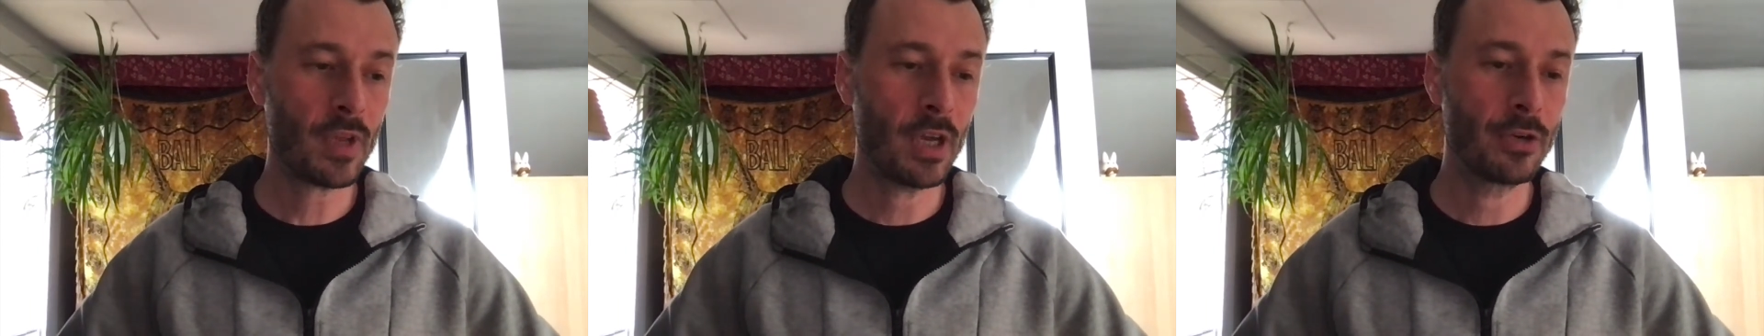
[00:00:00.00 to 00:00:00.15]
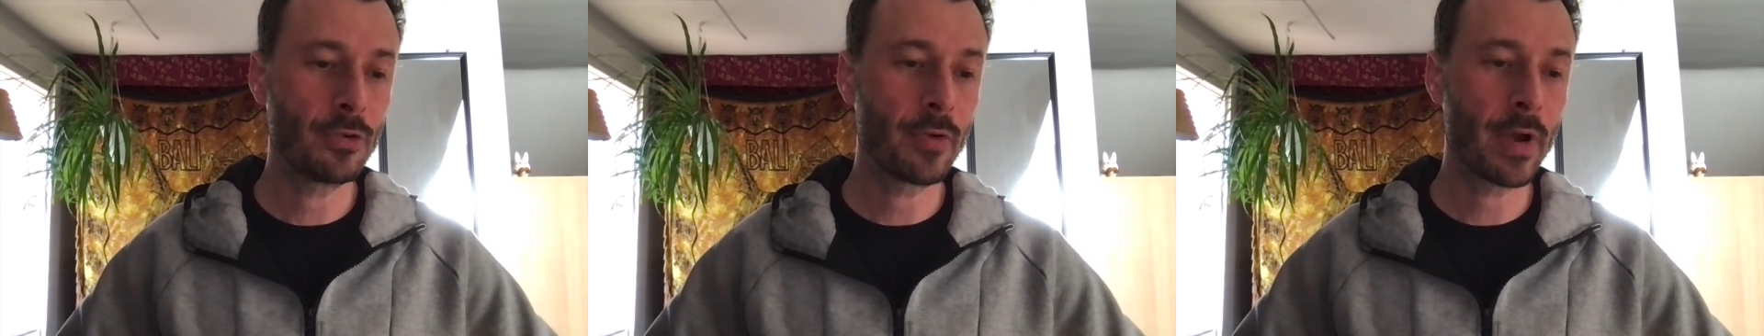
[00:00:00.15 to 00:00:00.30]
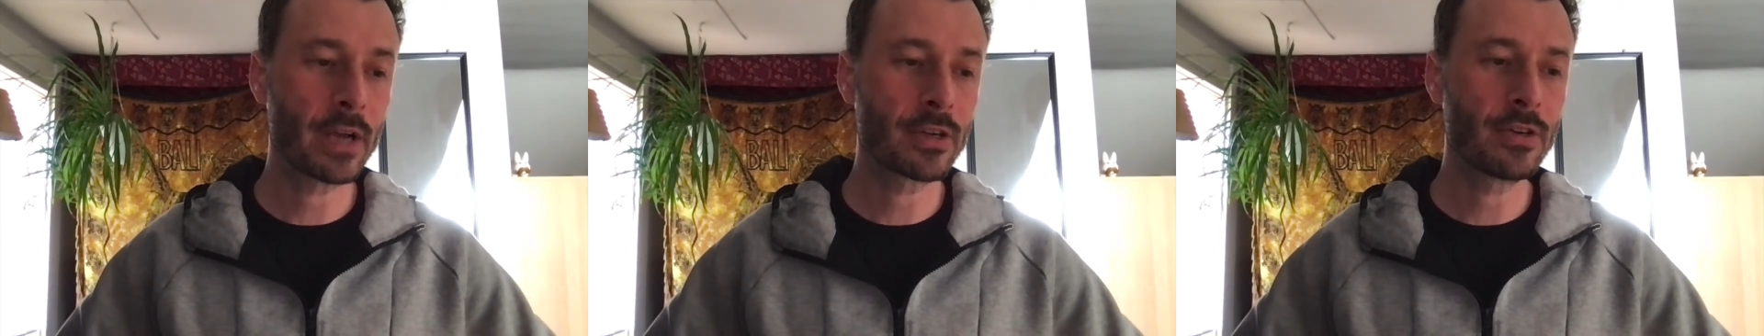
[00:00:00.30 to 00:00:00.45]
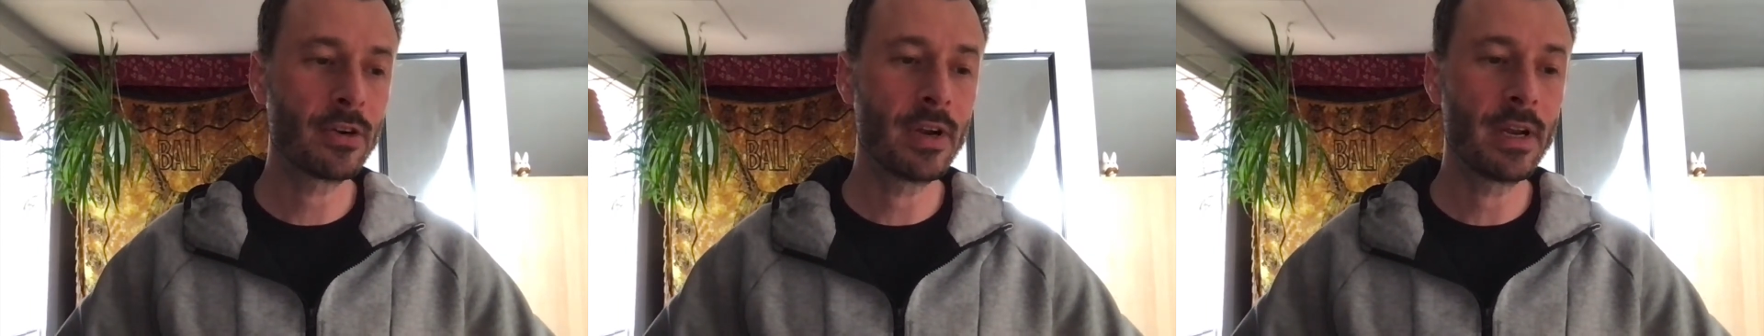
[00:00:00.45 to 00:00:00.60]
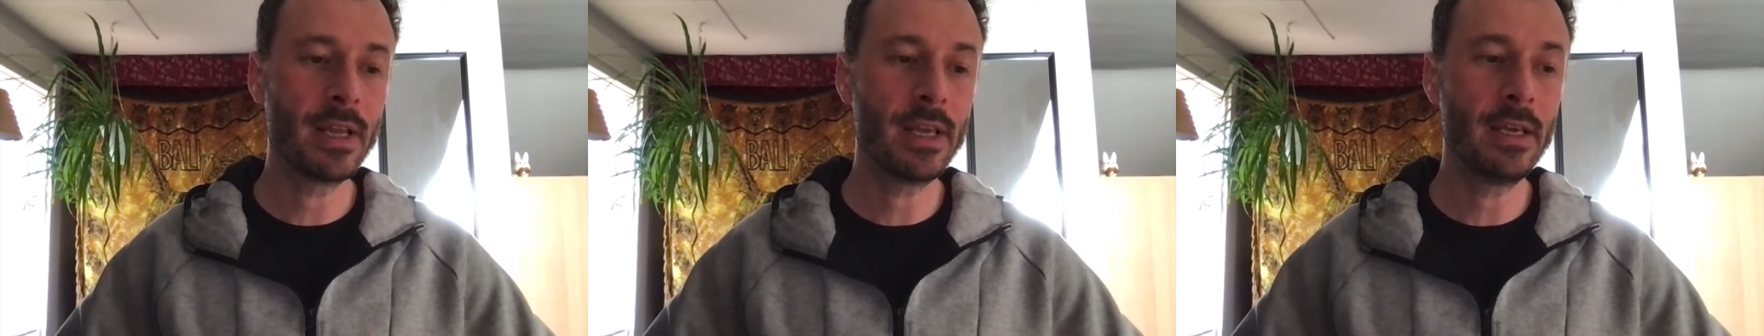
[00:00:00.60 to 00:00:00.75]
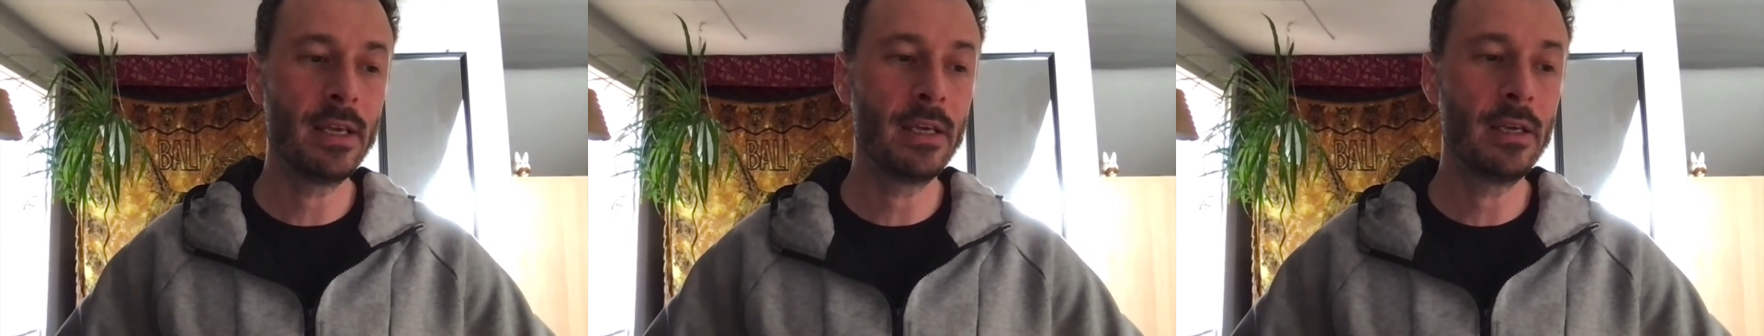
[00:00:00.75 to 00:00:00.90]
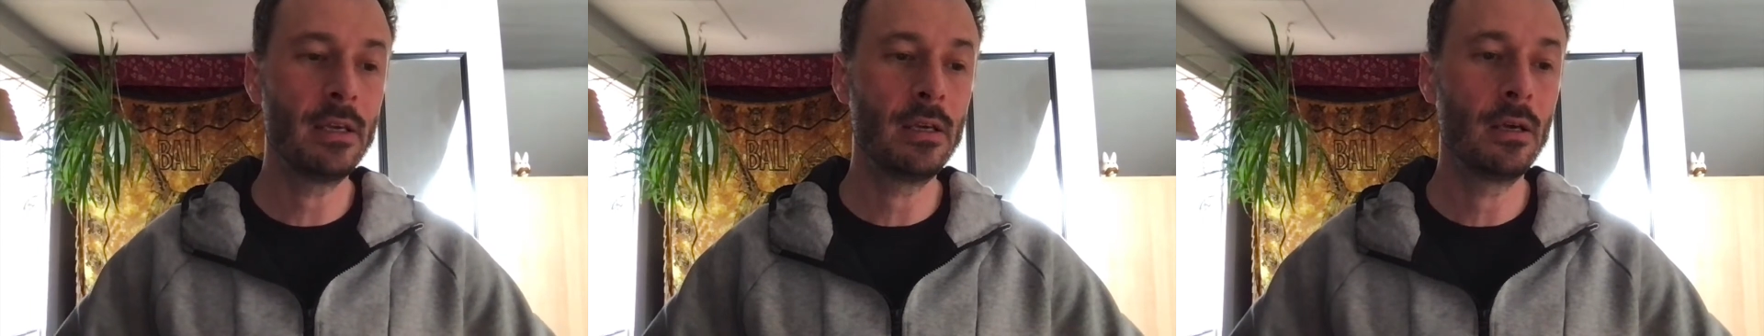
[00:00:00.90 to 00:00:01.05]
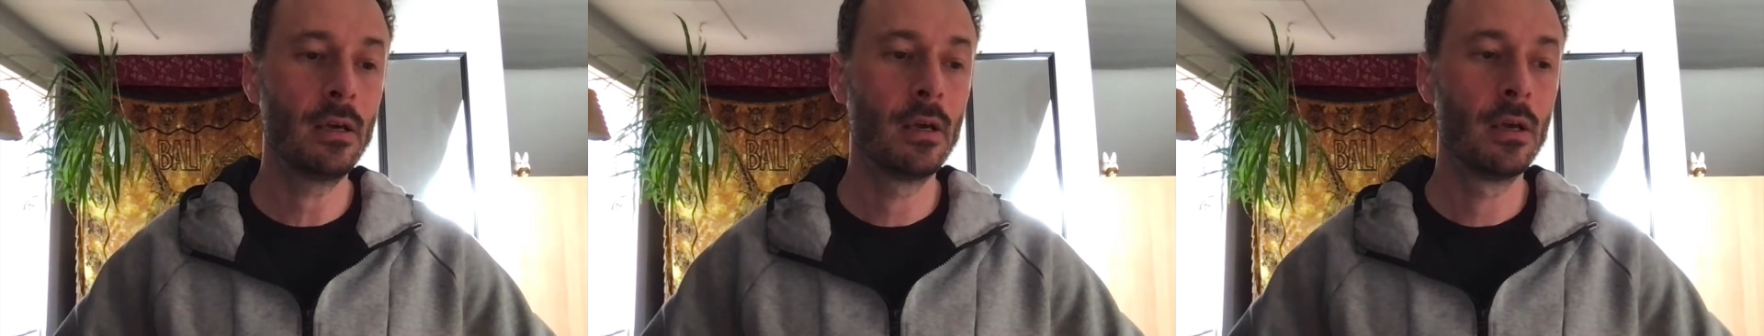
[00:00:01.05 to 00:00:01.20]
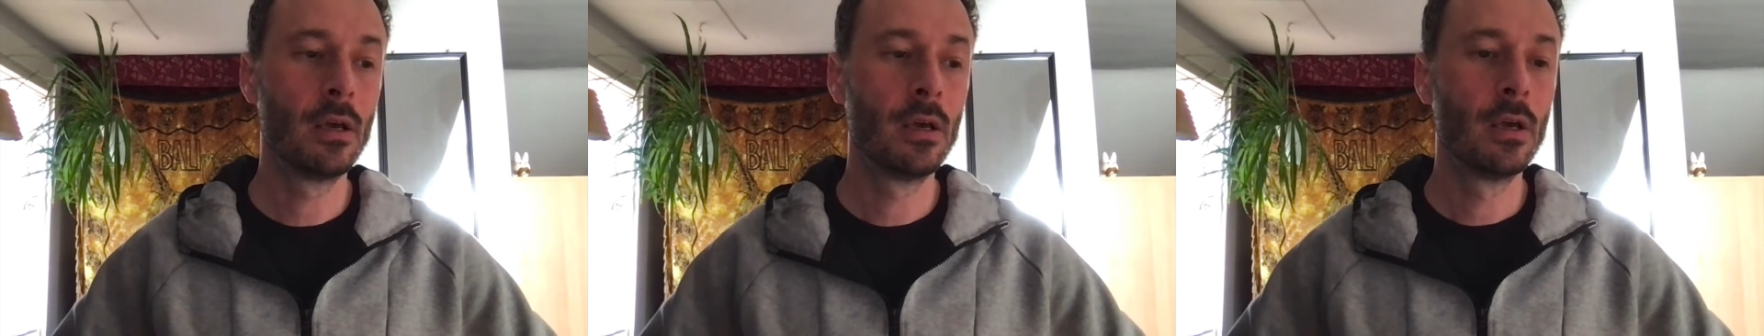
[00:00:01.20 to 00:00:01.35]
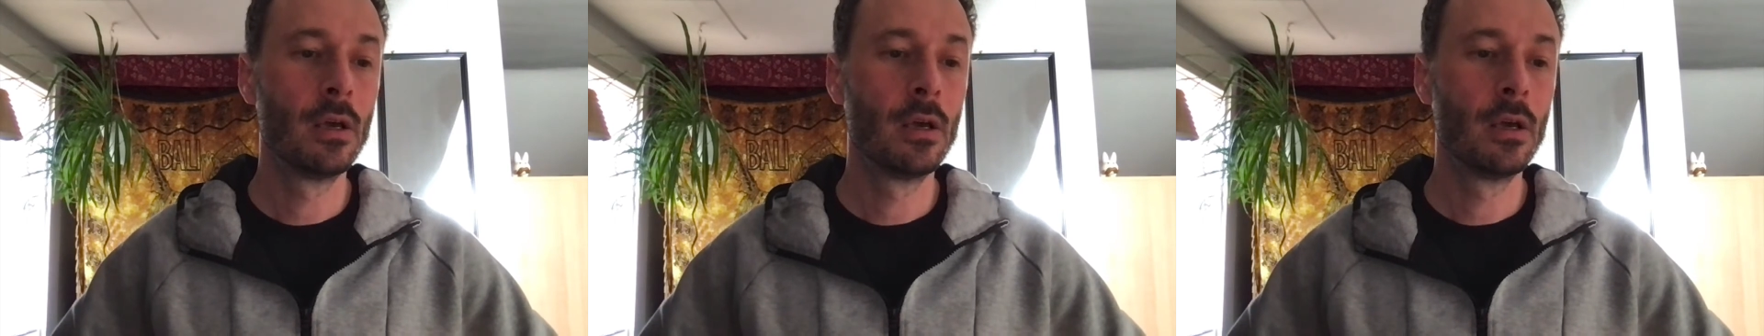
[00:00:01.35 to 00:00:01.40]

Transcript: director, and he